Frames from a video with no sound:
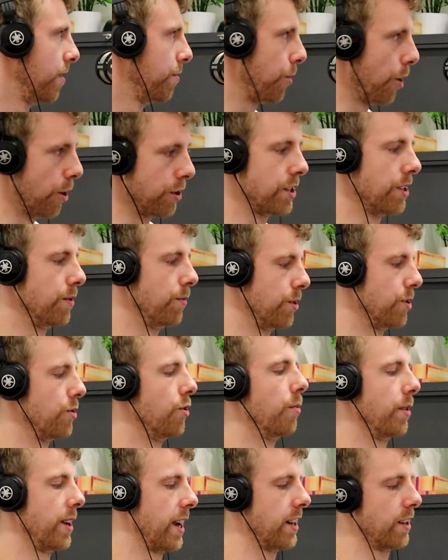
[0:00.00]
person was
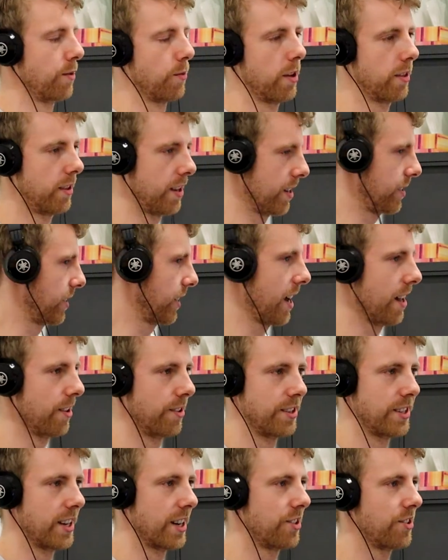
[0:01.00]
normally eating 1,000
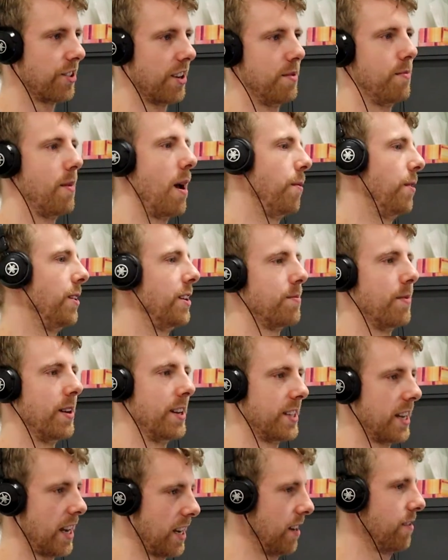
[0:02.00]
calories extra, and maybe this
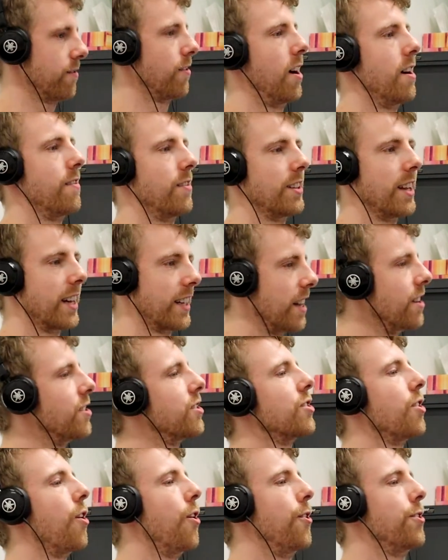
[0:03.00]
means they eat 5? Like, there's
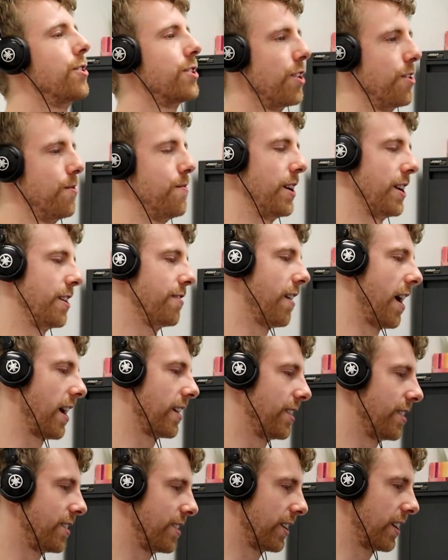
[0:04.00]
so many
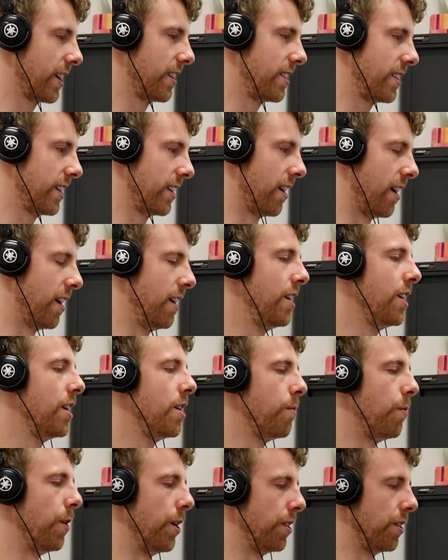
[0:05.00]
factors to consider.
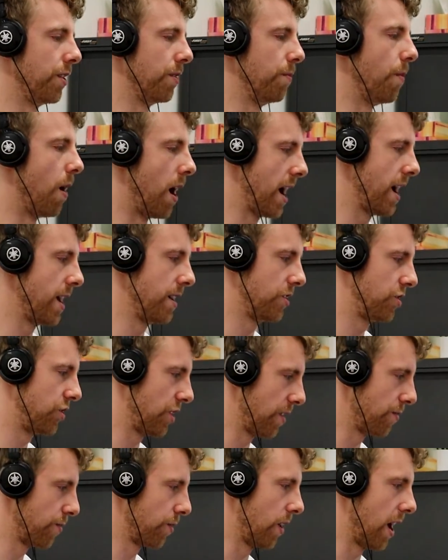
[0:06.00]
But my
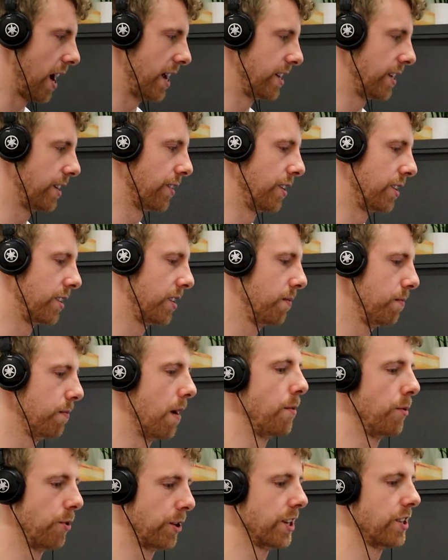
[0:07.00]
general idea is
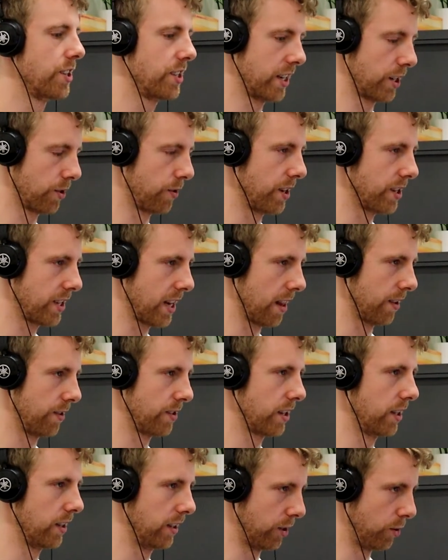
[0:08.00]
maybe we can just increase
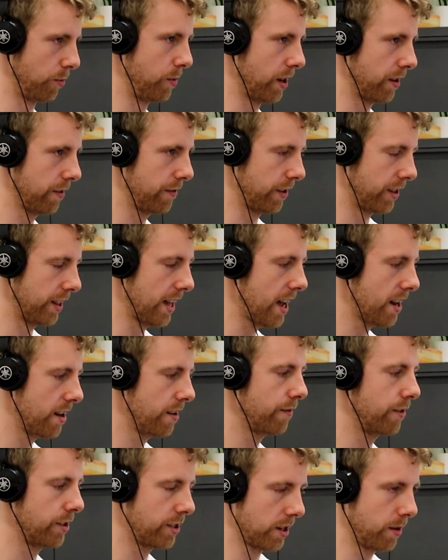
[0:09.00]
calories a little bit for
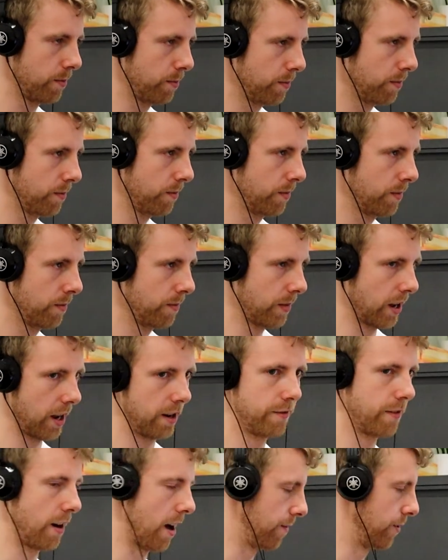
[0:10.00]
that, for some,
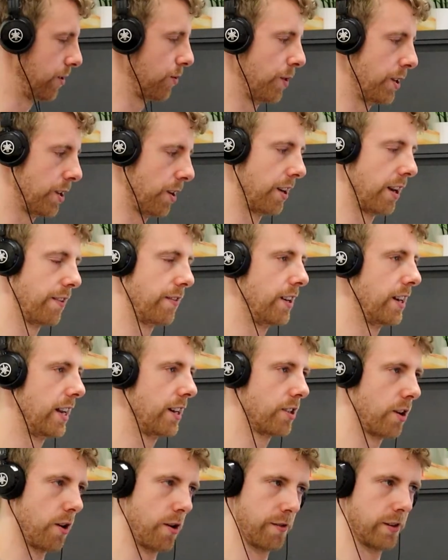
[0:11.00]
and for others, we don't even
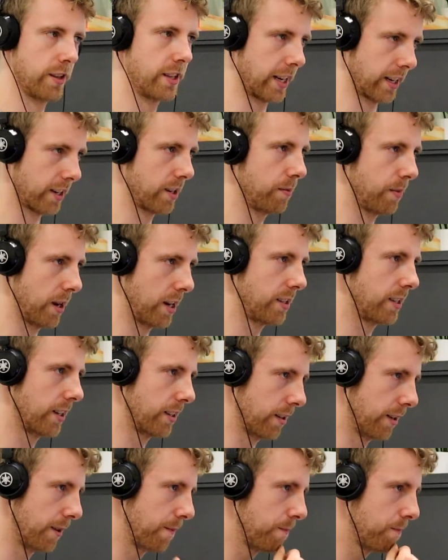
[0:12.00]
need to overthink it,
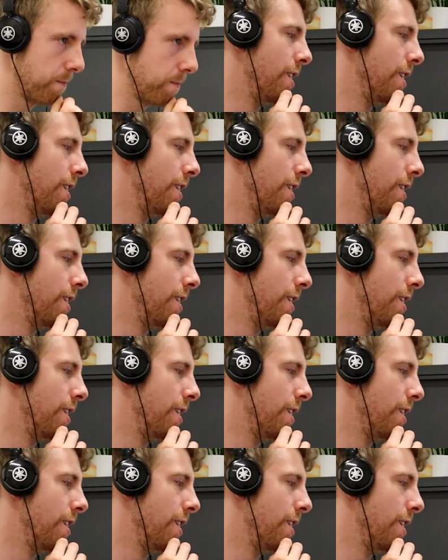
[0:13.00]
basically.